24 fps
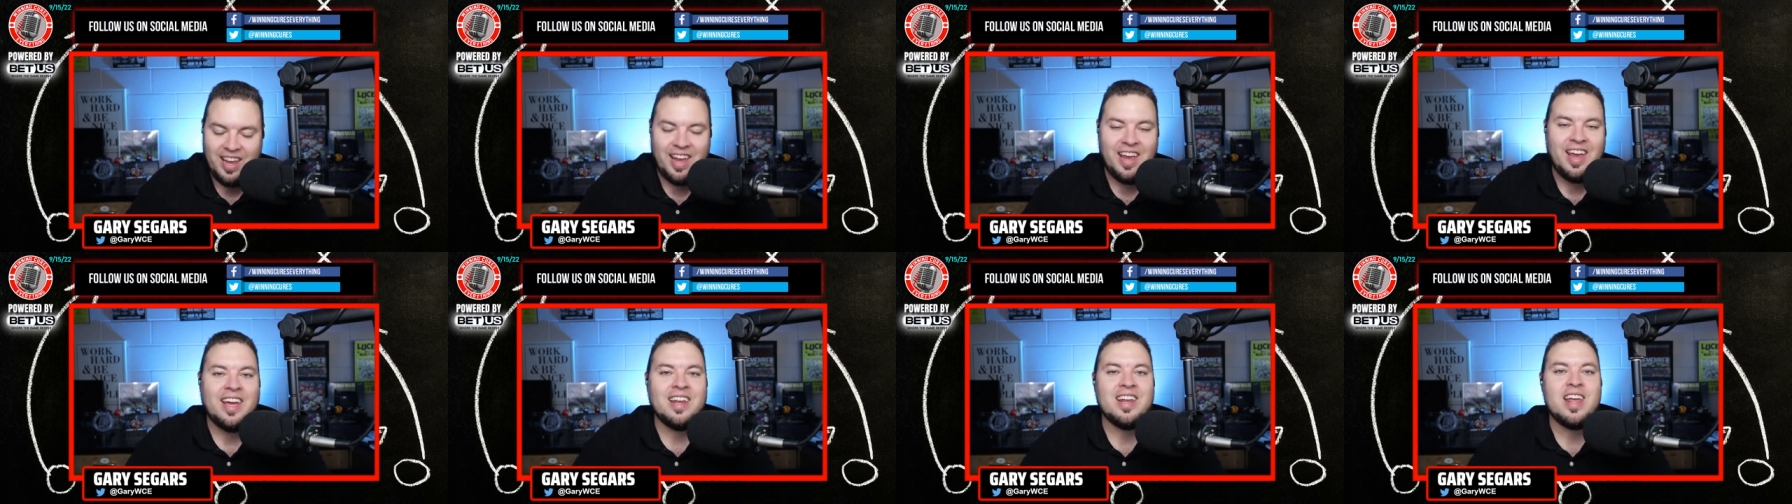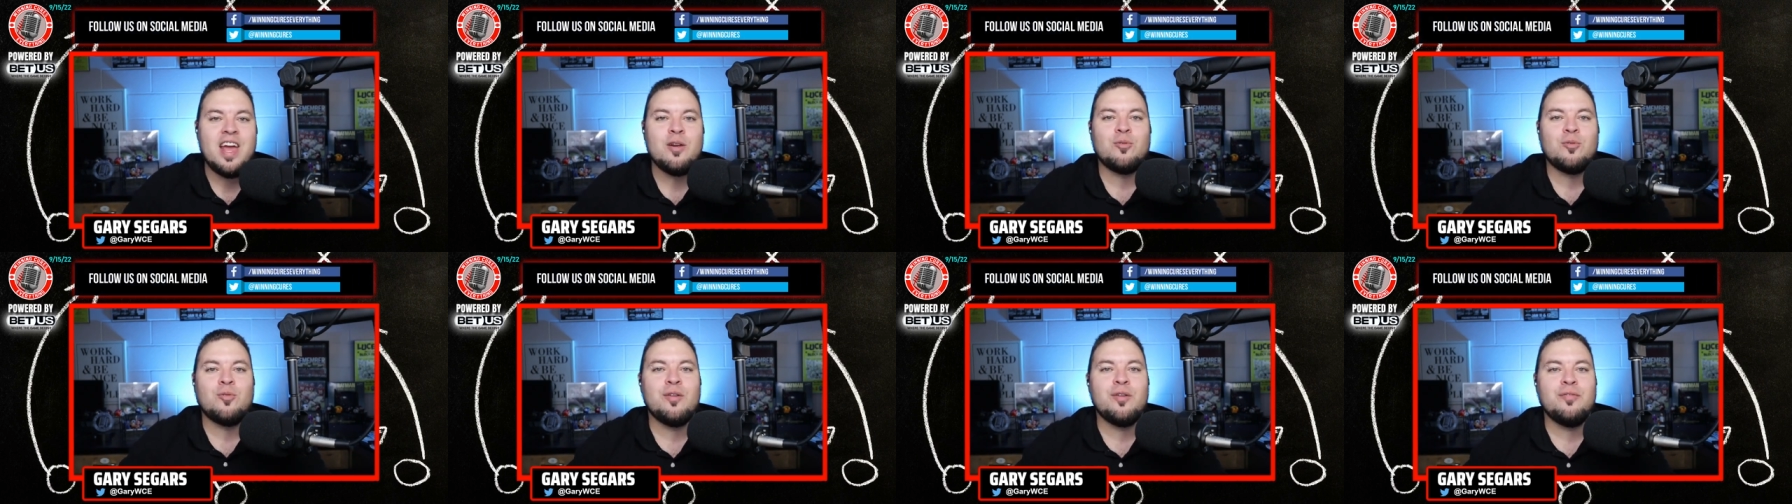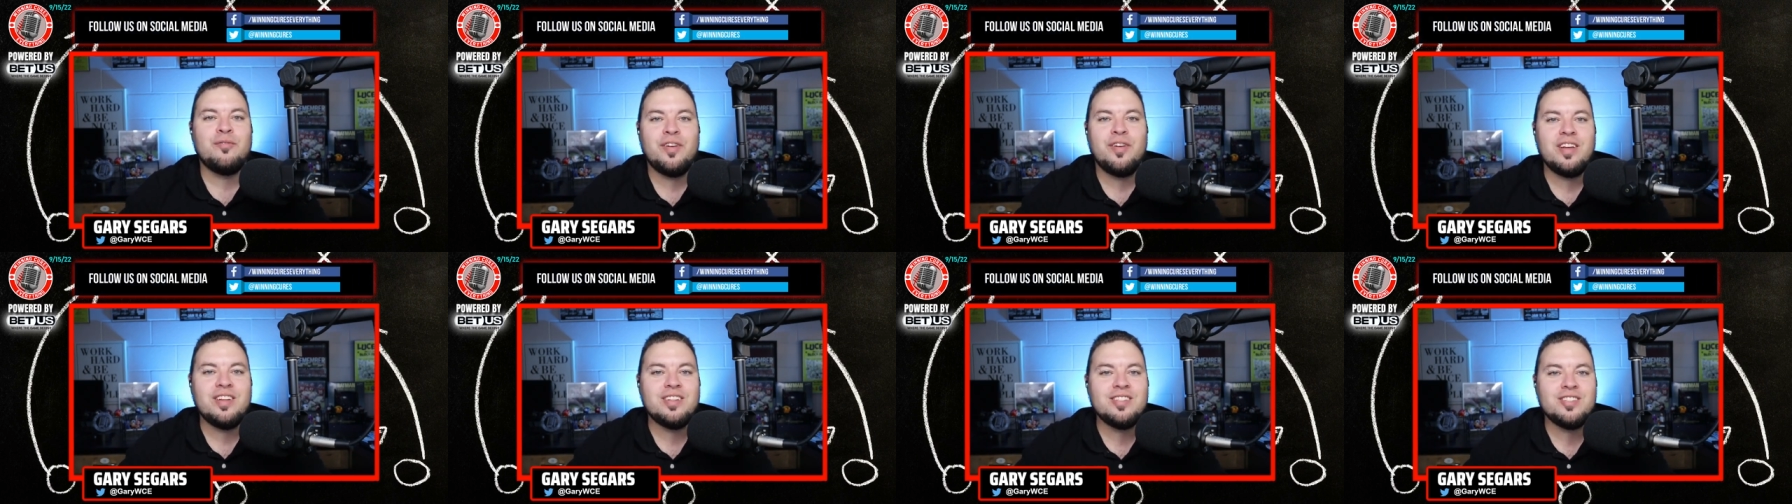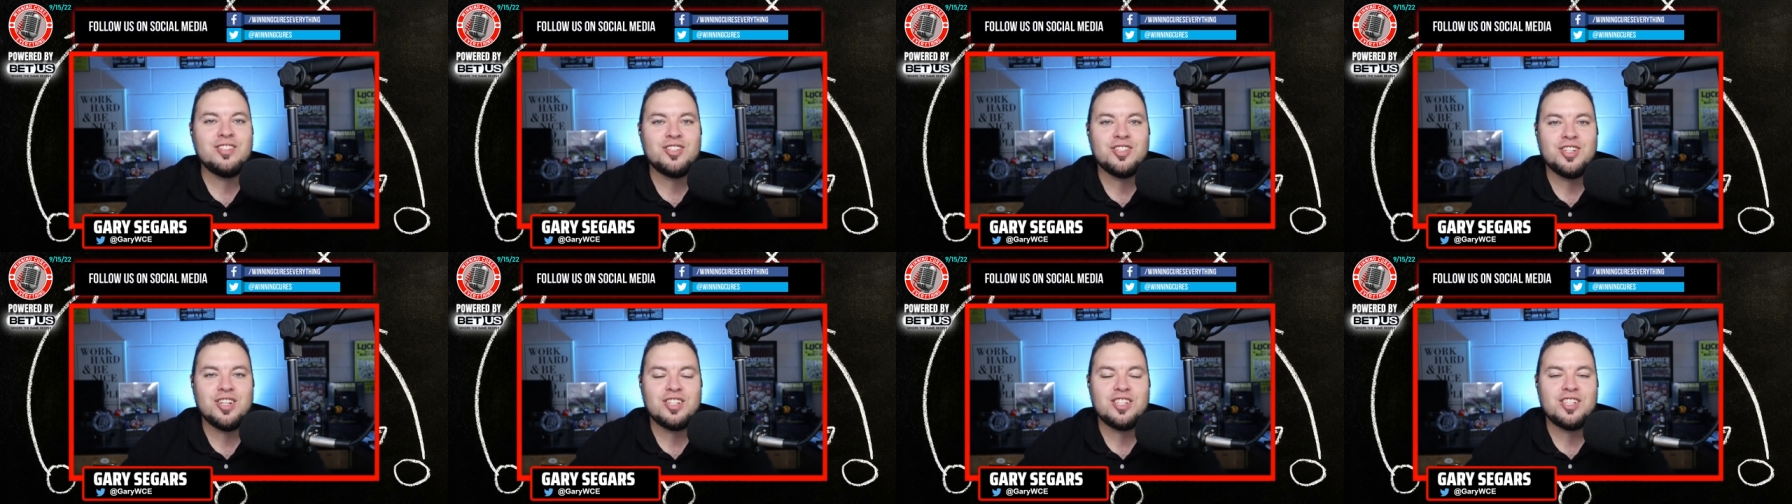in a
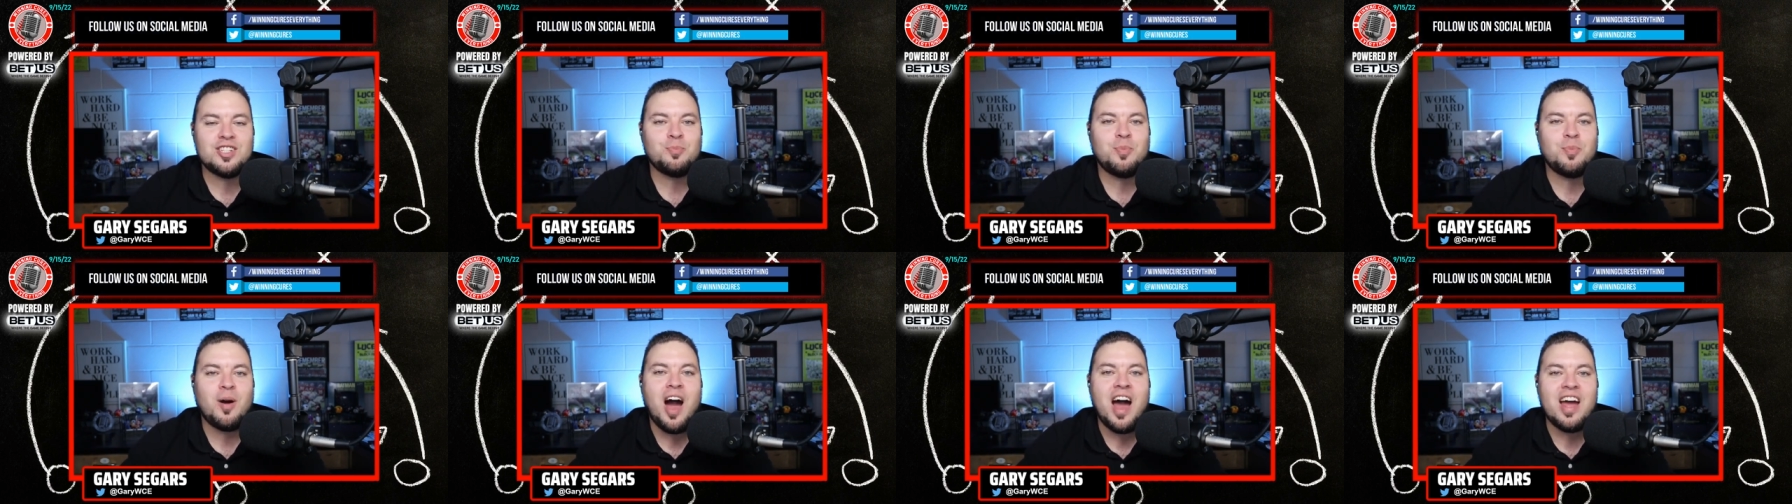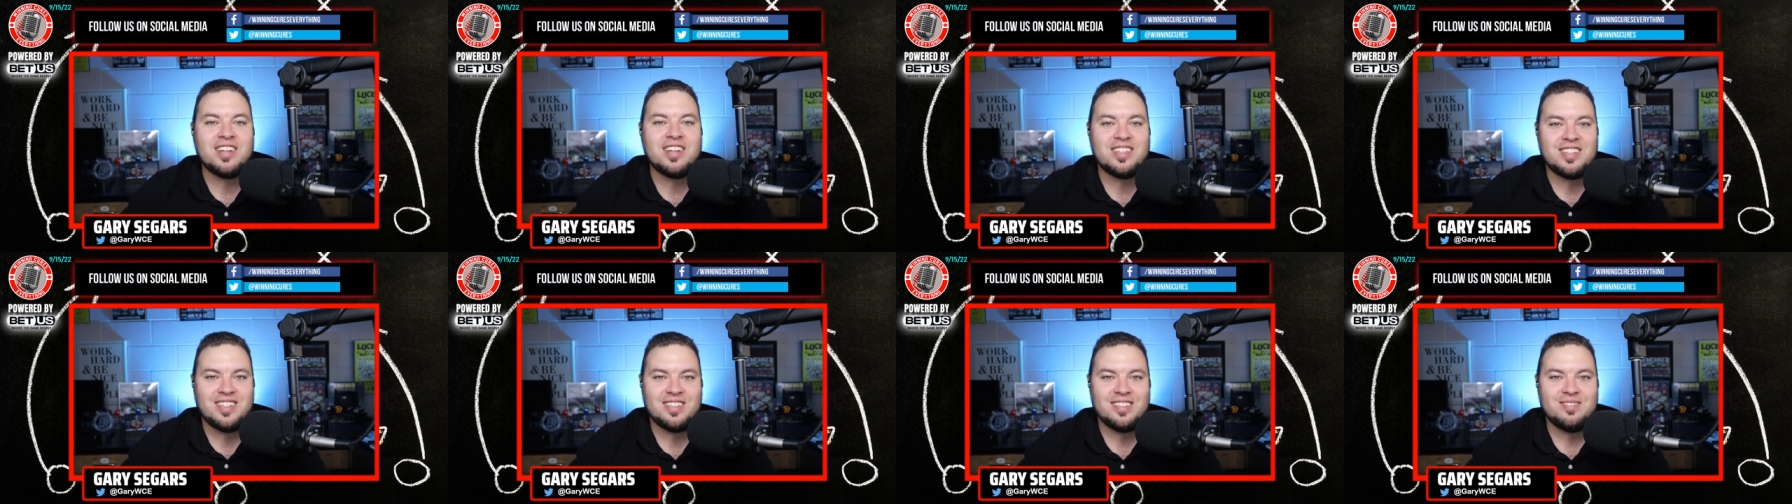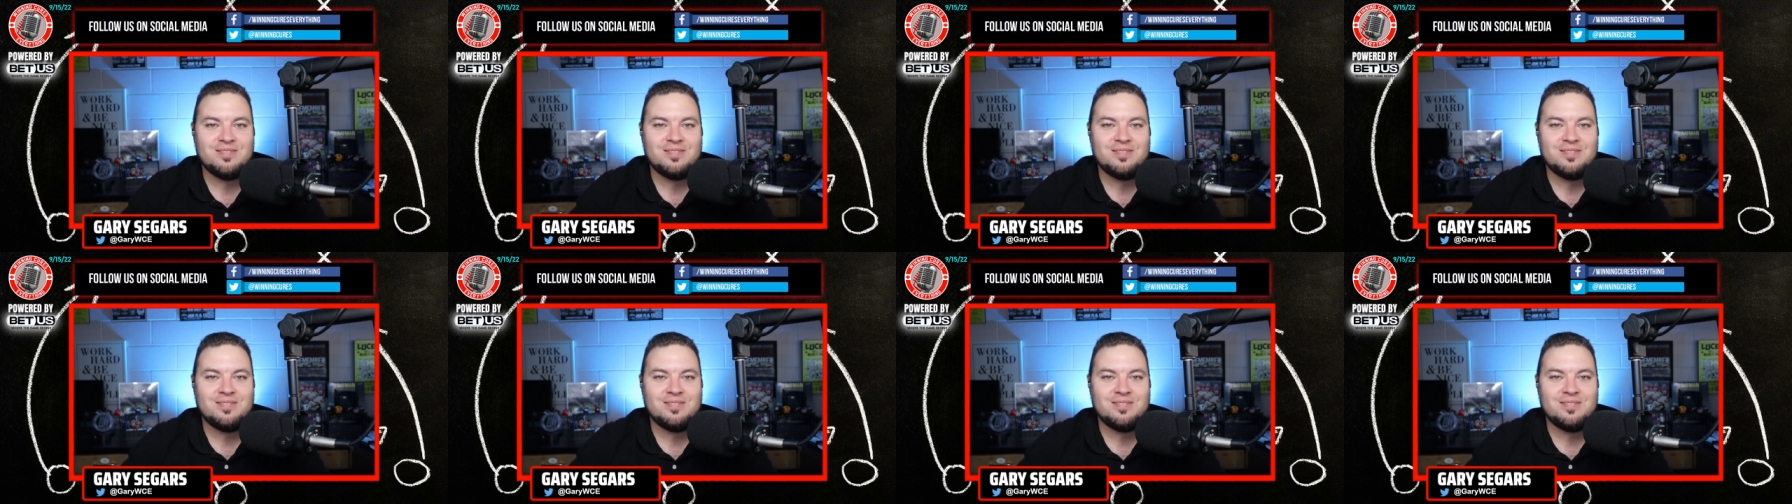revenge spot.